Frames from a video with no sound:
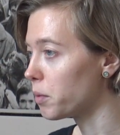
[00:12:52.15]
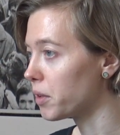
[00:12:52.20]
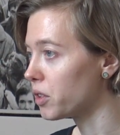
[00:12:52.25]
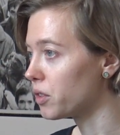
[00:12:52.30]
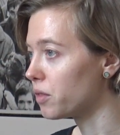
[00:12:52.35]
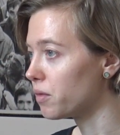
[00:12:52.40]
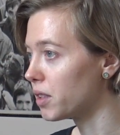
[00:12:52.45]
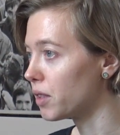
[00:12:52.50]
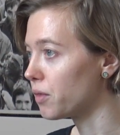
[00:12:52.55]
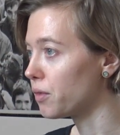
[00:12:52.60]

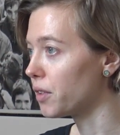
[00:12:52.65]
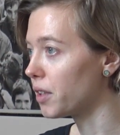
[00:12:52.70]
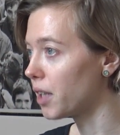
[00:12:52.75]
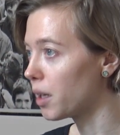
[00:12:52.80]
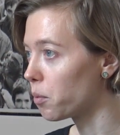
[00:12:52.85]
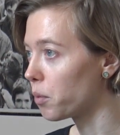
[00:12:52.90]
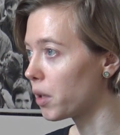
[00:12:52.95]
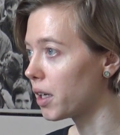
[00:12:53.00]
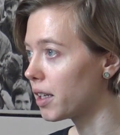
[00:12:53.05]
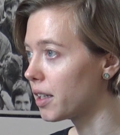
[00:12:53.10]
bunch of different
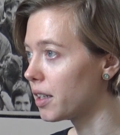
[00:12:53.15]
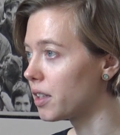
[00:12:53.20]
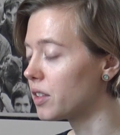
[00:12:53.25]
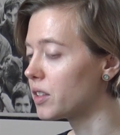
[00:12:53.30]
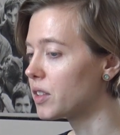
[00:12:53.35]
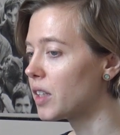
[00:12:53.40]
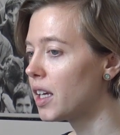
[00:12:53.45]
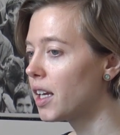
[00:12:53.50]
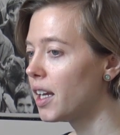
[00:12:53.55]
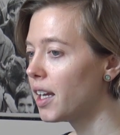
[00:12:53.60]

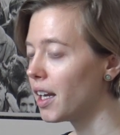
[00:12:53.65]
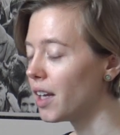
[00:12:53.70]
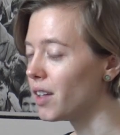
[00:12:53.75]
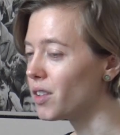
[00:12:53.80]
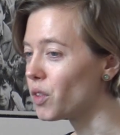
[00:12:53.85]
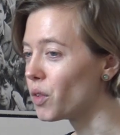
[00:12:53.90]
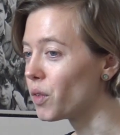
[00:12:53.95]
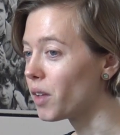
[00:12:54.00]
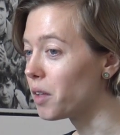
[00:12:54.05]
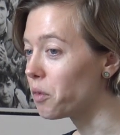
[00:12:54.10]
empires. And
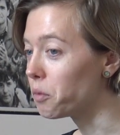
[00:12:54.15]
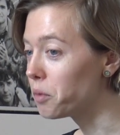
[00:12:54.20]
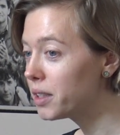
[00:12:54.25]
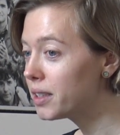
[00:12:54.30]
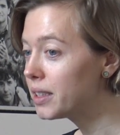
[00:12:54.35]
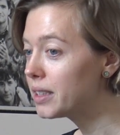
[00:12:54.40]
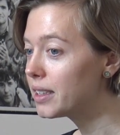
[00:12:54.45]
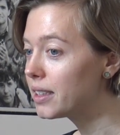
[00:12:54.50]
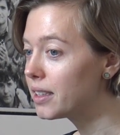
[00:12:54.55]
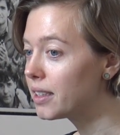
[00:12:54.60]
so they
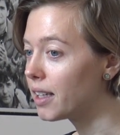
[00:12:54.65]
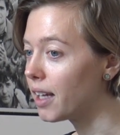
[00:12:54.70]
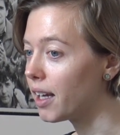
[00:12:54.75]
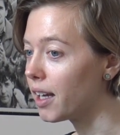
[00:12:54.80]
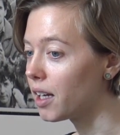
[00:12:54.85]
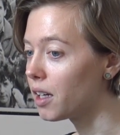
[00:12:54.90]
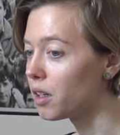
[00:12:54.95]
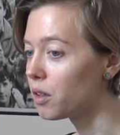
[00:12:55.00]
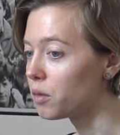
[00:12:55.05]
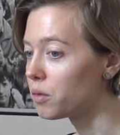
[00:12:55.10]
really didn't
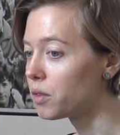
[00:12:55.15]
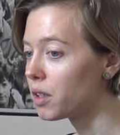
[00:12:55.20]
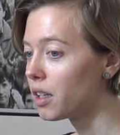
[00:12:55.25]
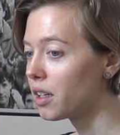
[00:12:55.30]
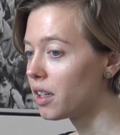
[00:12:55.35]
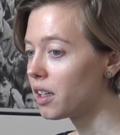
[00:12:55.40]
have